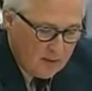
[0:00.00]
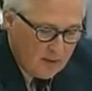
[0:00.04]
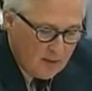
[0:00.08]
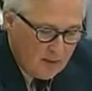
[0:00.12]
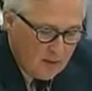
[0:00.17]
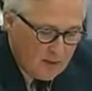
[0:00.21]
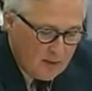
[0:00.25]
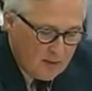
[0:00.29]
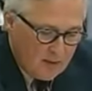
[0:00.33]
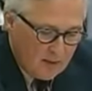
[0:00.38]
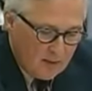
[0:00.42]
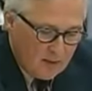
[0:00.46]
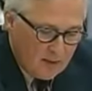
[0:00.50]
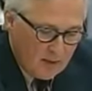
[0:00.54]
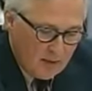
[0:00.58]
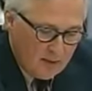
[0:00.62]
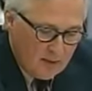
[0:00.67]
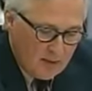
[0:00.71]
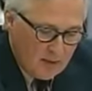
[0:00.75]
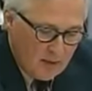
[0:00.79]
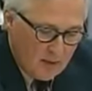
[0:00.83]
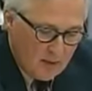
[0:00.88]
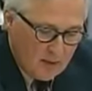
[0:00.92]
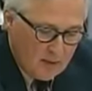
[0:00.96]
Are
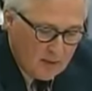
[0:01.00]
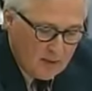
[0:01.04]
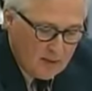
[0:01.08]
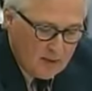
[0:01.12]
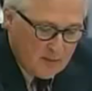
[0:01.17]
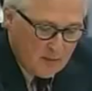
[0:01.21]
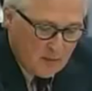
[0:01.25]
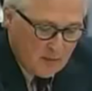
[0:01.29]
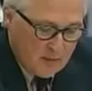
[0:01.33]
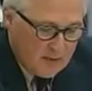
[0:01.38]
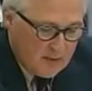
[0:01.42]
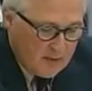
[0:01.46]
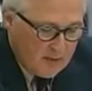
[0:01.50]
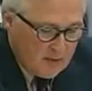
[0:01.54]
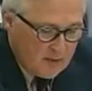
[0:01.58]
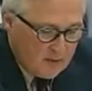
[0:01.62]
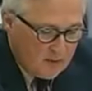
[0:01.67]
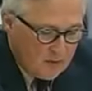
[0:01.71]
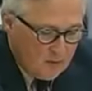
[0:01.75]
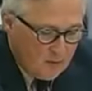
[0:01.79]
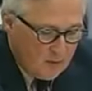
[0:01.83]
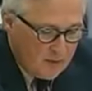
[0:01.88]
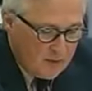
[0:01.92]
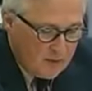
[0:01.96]
sometimes caught in this process
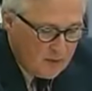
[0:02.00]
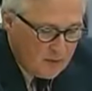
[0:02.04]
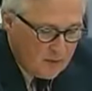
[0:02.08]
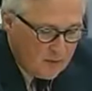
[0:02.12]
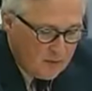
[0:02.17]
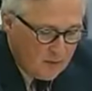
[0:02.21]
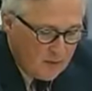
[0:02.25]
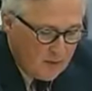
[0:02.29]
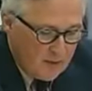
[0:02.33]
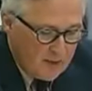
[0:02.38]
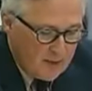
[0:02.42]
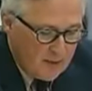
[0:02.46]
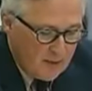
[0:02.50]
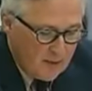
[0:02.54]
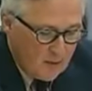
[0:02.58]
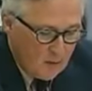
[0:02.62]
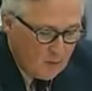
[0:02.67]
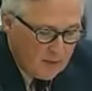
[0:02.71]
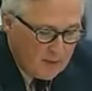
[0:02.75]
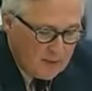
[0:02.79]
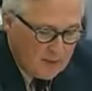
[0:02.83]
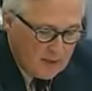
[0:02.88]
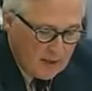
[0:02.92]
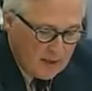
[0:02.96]
of foreign interference
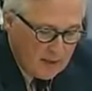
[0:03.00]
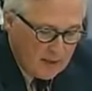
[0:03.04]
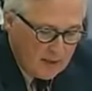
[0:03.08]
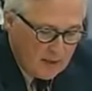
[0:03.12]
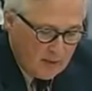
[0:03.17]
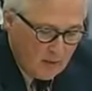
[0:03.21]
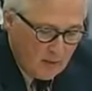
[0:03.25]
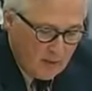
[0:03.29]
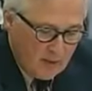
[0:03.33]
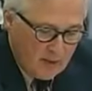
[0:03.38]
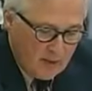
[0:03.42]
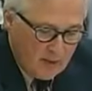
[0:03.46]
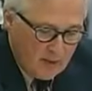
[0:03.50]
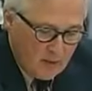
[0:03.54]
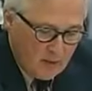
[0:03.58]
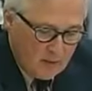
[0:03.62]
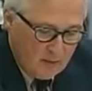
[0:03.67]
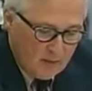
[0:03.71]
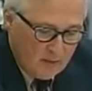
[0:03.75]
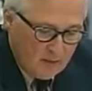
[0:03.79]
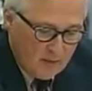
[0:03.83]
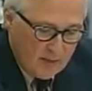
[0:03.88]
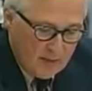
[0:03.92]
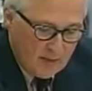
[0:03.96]
unwittingly, and we
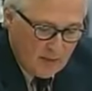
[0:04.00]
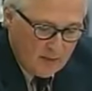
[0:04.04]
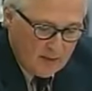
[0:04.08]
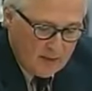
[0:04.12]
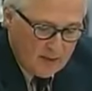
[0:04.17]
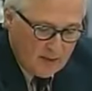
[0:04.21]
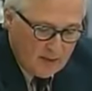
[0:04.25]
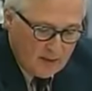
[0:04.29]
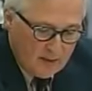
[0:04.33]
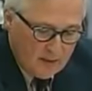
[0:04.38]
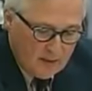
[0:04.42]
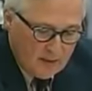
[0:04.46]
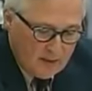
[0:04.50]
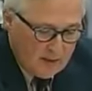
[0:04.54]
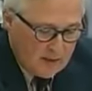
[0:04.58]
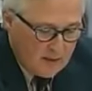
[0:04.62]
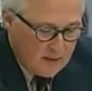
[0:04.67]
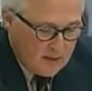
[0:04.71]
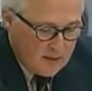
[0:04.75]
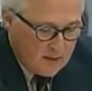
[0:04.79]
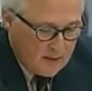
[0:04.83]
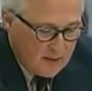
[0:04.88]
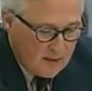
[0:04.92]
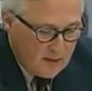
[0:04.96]
assume from the outset that
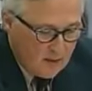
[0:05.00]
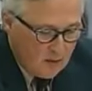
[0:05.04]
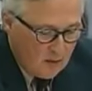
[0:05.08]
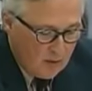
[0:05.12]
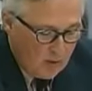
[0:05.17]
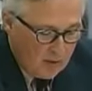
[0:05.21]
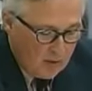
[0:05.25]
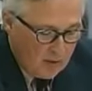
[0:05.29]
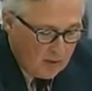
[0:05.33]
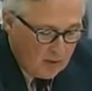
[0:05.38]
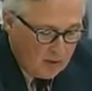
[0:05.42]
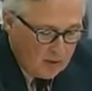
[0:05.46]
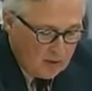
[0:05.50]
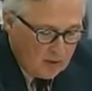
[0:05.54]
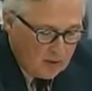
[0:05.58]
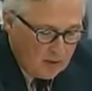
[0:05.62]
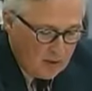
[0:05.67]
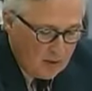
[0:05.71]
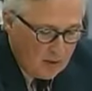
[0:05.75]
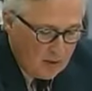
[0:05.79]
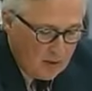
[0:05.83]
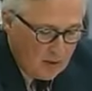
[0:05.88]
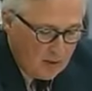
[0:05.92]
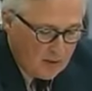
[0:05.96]
citizens are loyal.
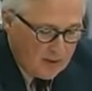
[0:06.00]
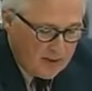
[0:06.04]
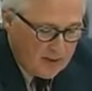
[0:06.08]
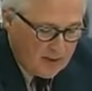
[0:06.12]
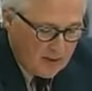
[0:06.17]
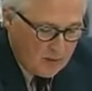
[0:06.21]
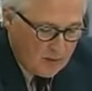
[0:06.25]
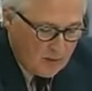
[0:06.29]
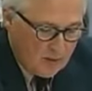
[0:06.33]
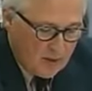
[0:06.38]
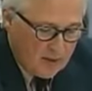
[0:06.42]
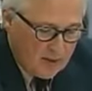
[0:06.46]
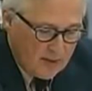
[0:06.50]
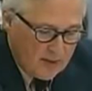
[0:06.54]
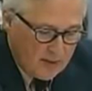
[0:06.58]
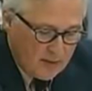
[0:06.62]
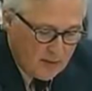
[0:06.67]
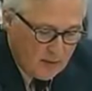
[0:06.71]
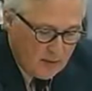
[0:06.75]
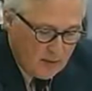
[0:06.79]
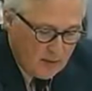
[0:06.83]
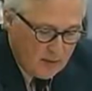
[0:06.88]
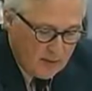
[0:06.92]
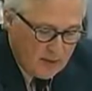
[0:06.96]
Our central
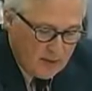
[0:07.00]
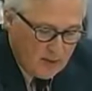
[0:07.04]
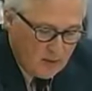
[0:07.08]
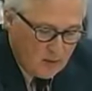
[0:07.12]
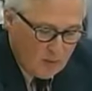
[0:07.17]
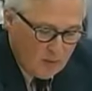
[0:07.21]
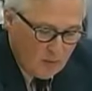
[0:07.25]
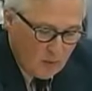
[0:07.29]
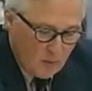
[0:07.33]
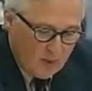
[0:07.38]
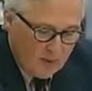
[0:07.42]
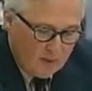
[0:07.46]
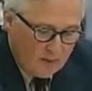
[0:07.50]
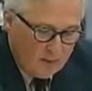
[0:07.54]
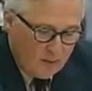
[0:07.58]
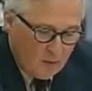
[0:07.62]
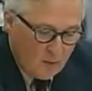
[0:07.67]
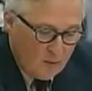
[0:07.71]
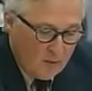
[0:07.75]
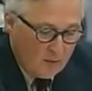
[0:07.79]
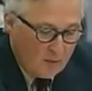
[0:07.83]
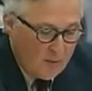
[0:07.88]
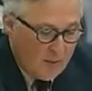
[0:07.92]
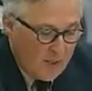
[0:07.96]
concern is with what
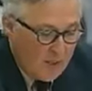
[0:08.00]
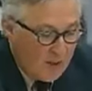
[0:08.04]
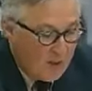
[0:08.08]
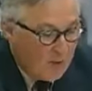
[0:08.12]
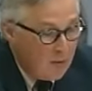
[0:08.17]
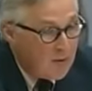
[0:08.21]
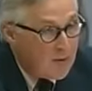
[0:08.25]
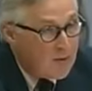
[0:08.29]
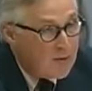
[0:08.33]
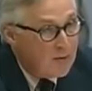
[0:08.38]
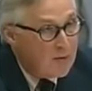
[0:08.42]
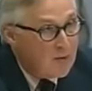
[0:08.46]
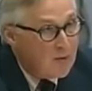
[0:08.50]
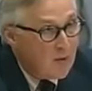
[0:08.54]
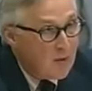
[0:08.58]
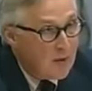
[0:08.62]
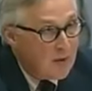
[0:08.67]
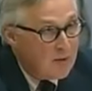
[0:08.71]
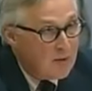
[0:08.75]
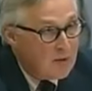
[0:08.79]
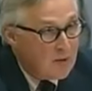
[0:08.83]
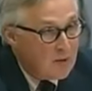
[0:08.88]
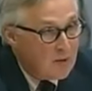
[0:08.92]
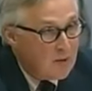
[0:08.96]
foreign powers are
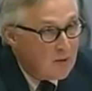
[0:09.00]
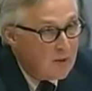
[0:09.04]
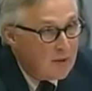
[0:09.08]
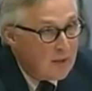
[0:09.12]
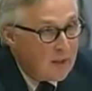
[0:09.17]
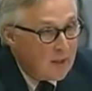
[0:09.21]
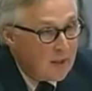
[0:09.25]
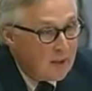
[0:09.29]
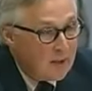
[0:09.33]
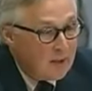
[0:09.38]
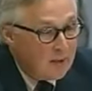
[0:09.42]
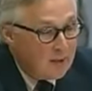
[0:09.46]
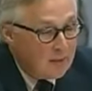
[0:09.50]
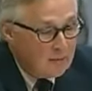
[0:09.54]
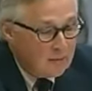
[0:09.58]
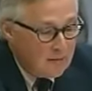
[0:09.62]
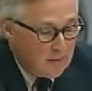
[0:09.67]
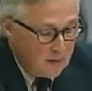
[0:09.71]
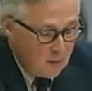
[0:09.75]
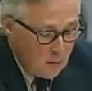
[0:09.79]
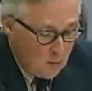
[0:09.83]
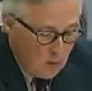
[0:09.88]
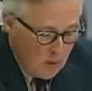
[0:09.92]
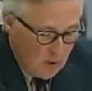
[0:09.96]
trying to do in Canada
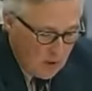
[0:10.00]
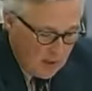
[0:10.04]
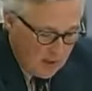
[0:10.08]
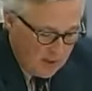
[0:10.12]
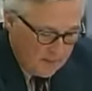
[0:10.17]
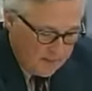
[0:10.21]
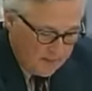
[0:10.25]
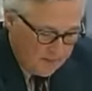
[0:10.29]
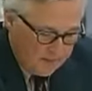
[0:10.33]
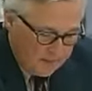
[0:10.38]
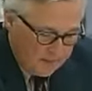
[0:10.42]
and why.